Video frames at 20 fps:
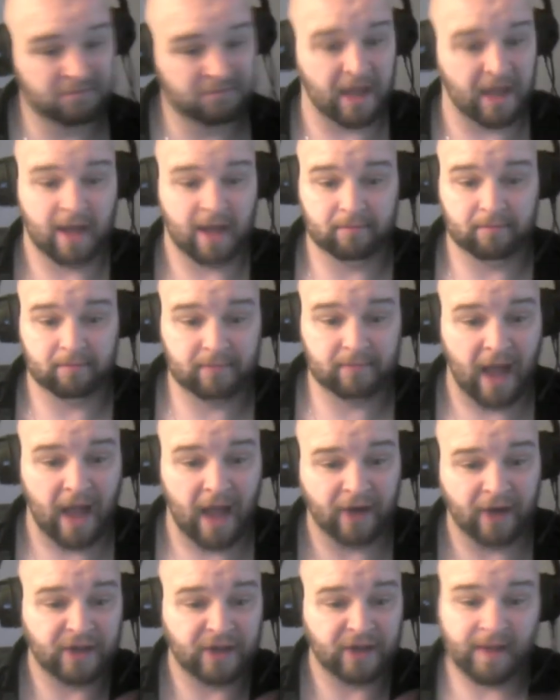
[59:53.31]
Like, I
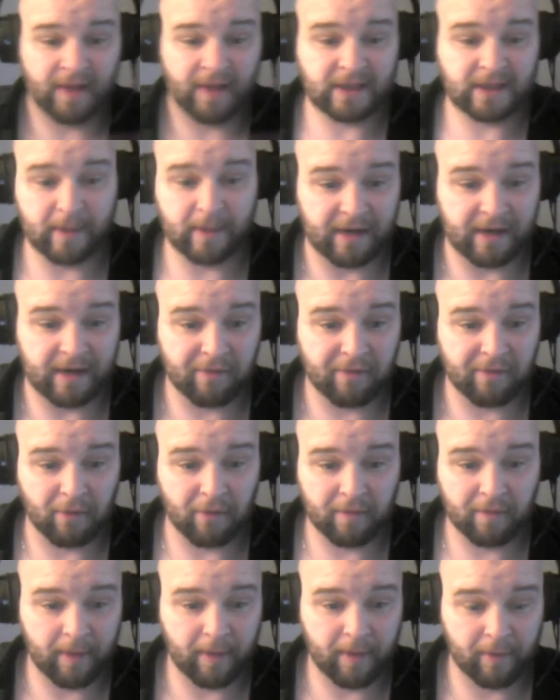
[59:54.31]
understand that's going to be difficult
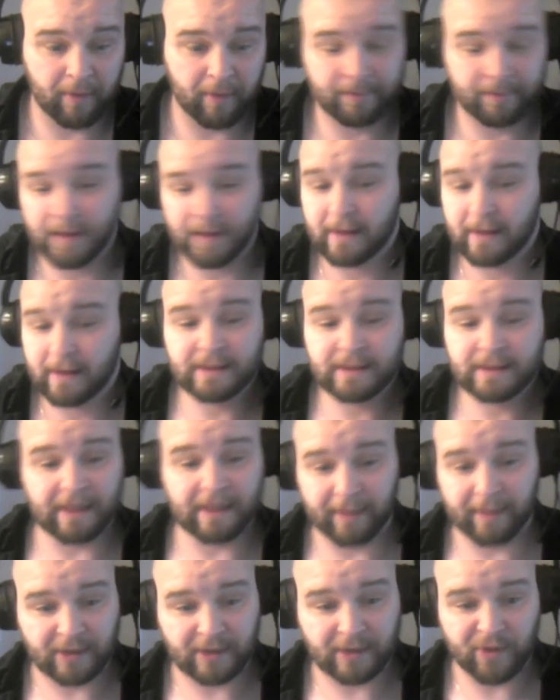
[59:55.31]
for people.
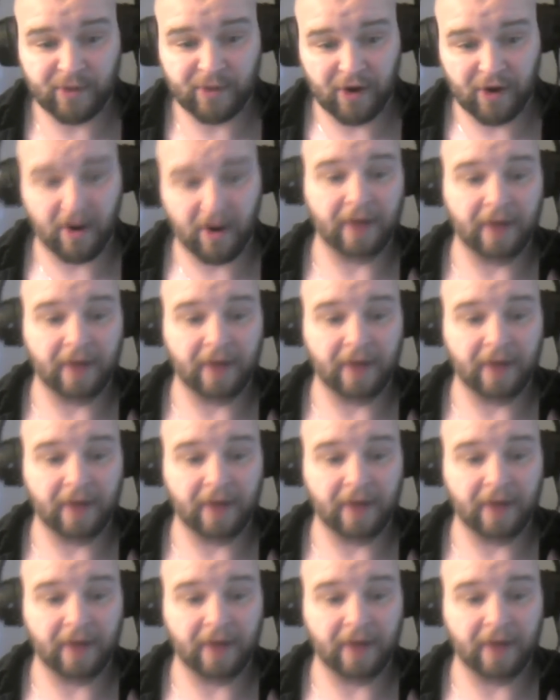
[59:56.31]
Same thing as with her.